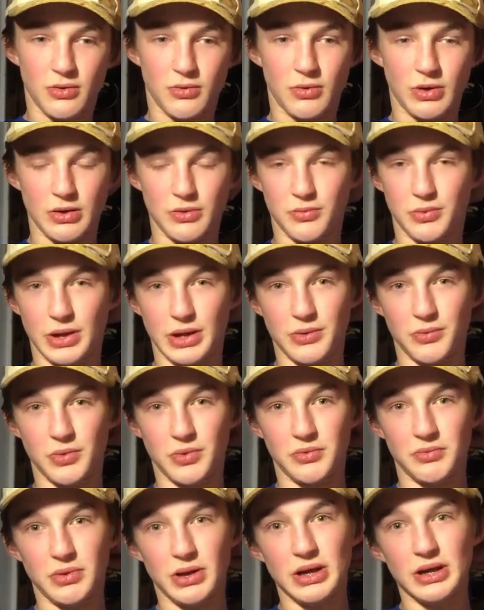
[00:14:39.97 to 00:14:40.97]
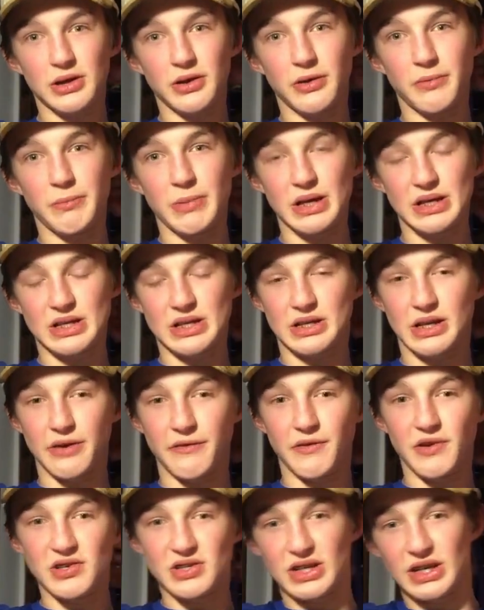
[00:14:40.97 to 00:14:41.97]
what really makes this
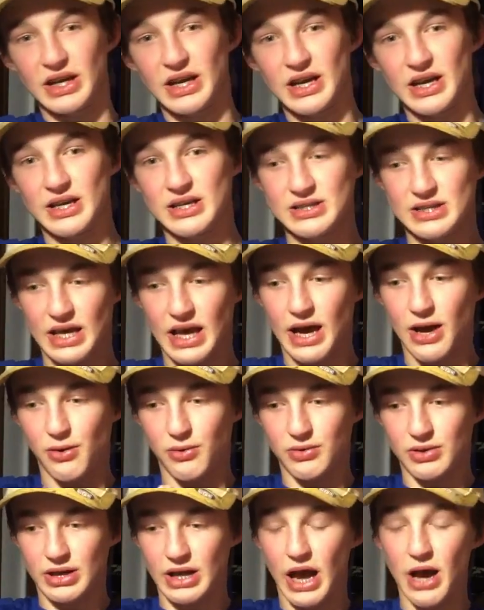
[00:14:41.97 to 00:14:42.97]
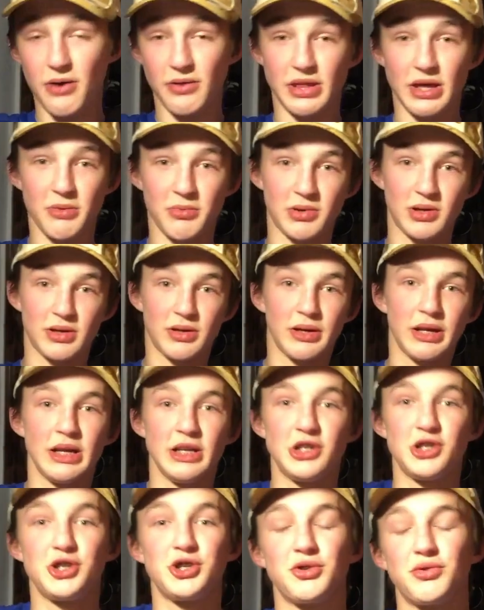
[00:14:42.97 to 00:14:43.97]
confusing is how they were
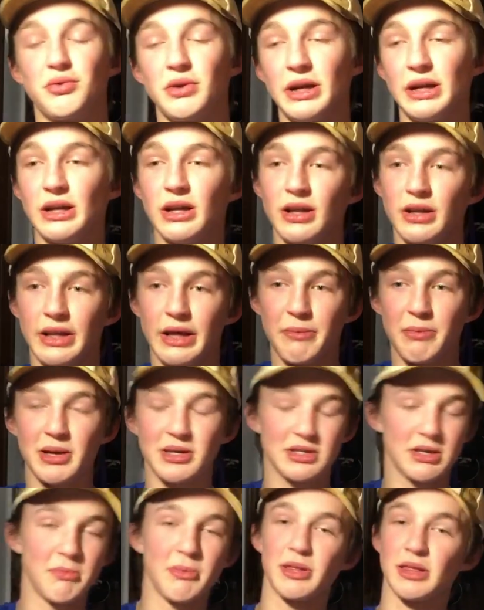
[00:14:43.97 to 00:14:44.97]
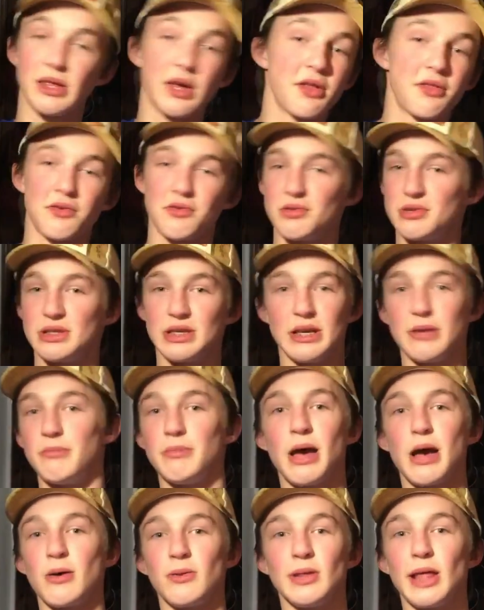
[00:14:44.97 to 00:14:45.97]
each treated. They basically make the other
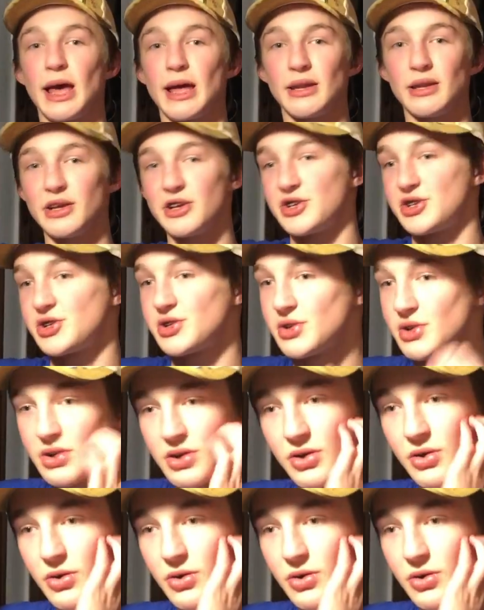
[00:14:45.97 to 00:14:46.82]
seem outlandish.